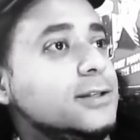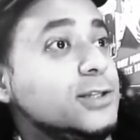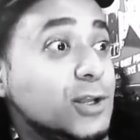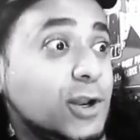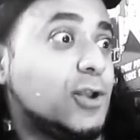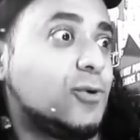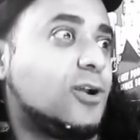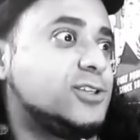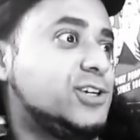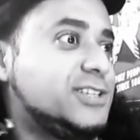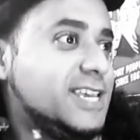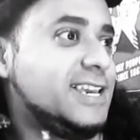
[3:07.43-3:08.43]
No, no, no,
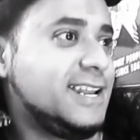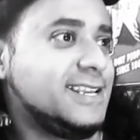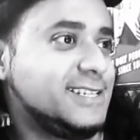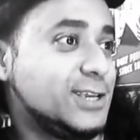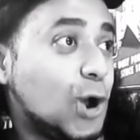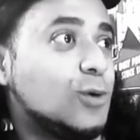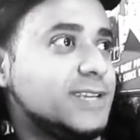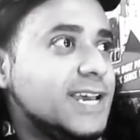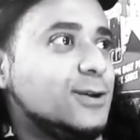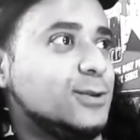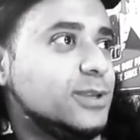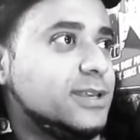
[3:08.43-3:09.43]
Roger. Take it easy. Calm
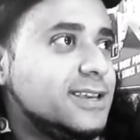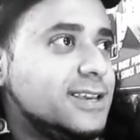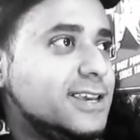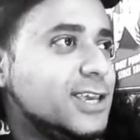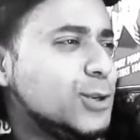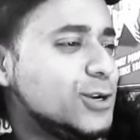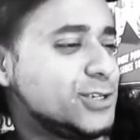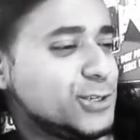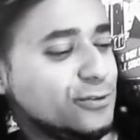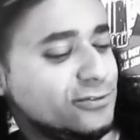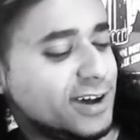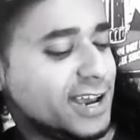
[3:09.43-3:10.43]
down. You're
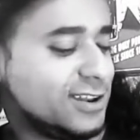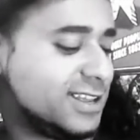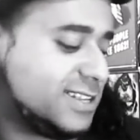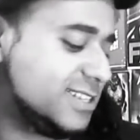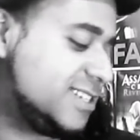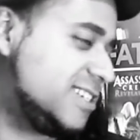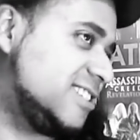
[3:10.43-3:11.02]
so violent.